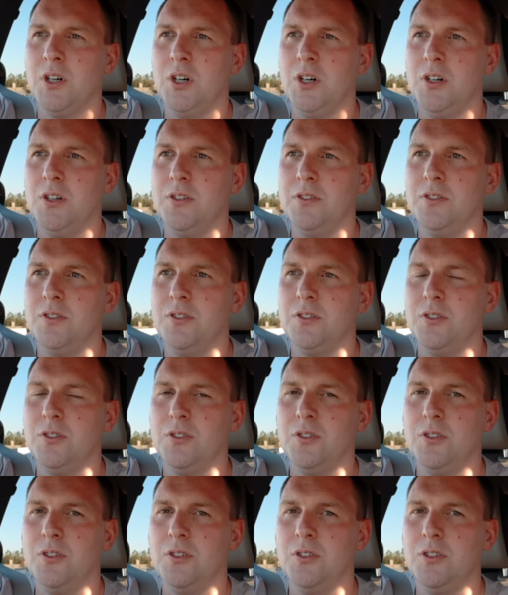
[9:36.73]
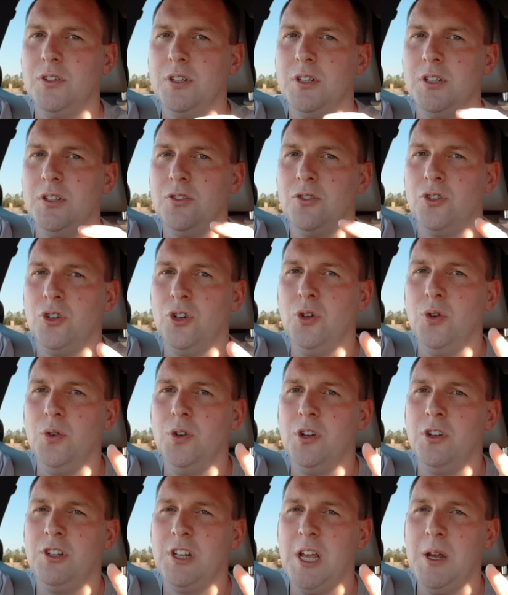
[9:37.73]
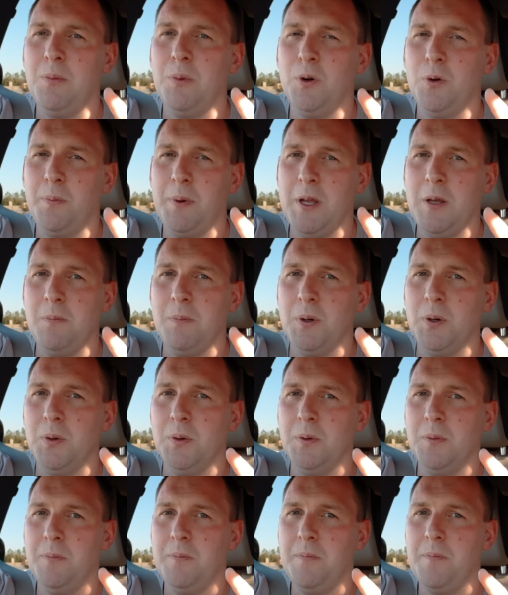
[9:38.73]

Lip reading: got 2 disabled people.